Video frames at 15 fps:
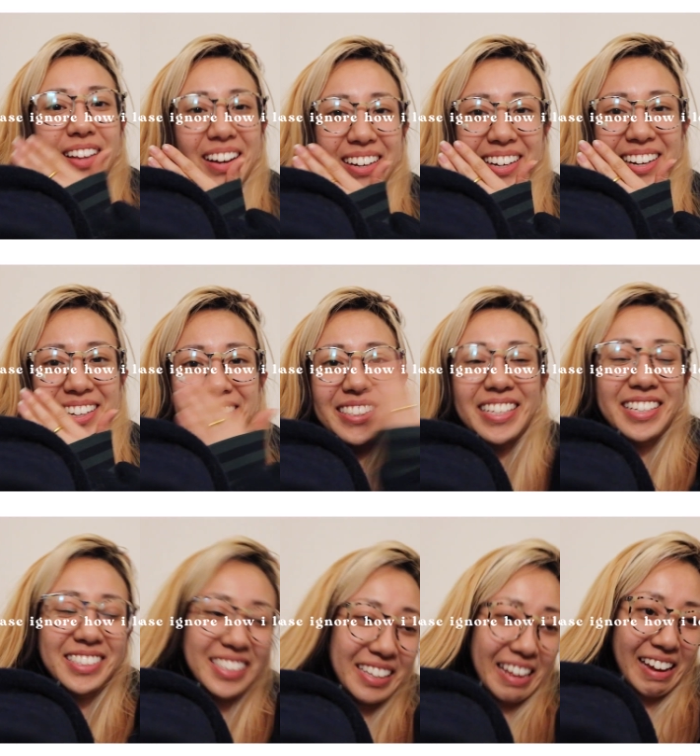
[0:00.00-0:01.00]
Hi guys,
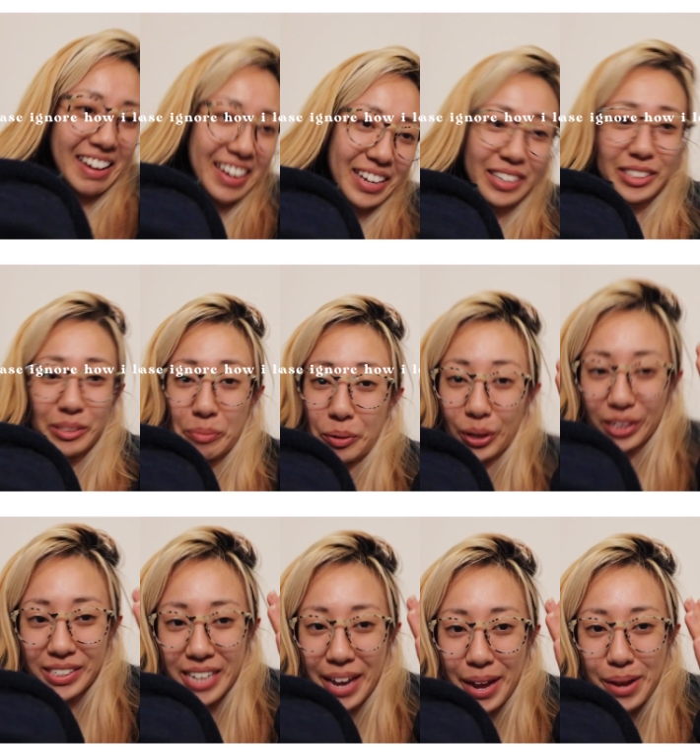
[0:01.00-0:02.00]
it's late and it's a
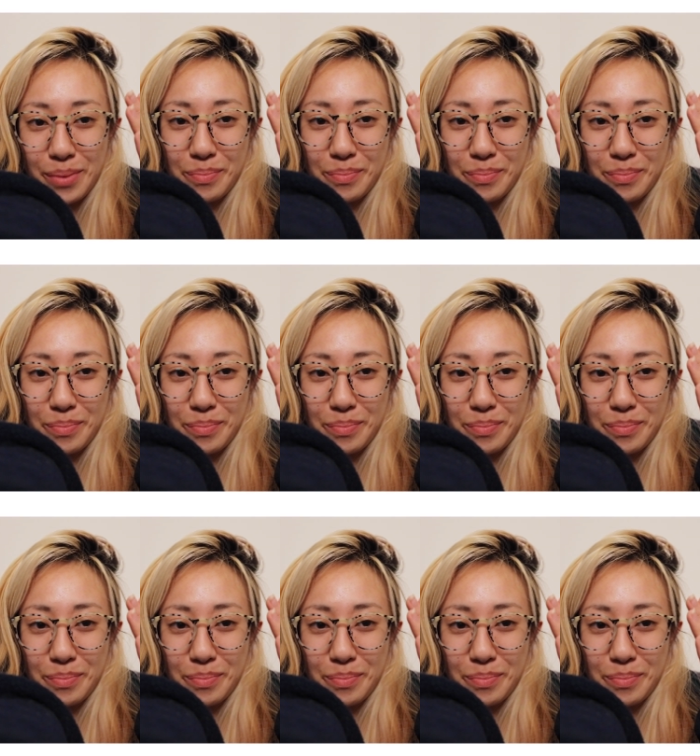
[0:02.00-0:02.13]
work day,